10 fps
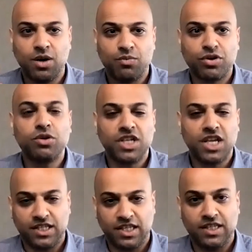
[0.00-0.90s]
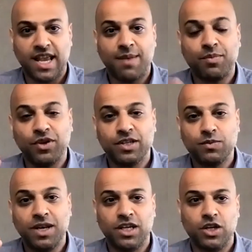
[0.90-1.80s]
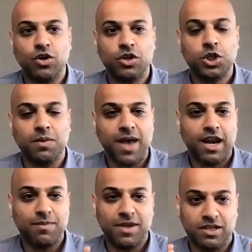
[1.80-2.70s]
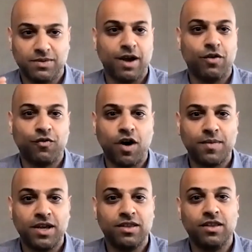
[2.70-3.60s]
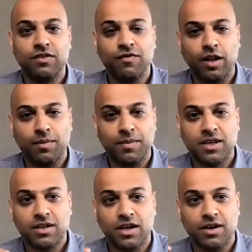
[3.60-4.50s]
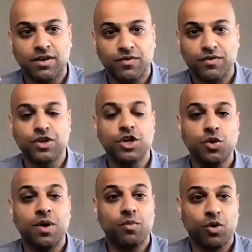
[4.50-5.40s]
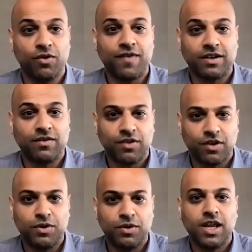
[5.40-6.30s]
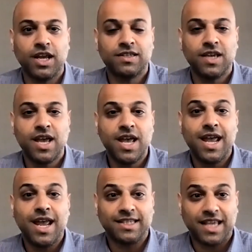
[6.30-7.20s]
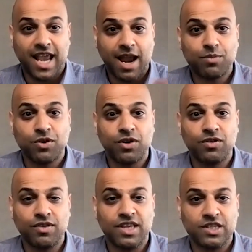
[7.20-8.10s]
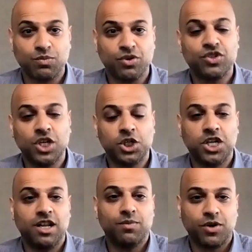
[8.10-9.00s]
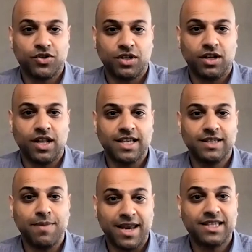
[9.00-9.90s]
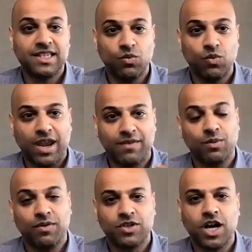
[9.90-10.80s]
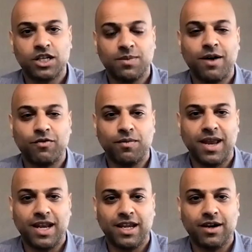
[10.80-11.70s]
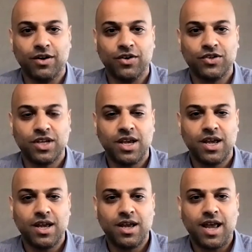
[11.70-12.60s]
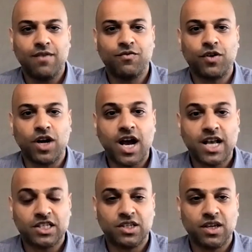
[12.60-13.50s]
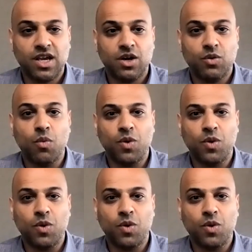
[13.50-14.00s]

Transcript: proteins in sample has been a huge impediment to biopharma and the development of new and more effective therapeutics. It's hampered this precision and personalized medicine wave that we've talked about for many years. And for us, when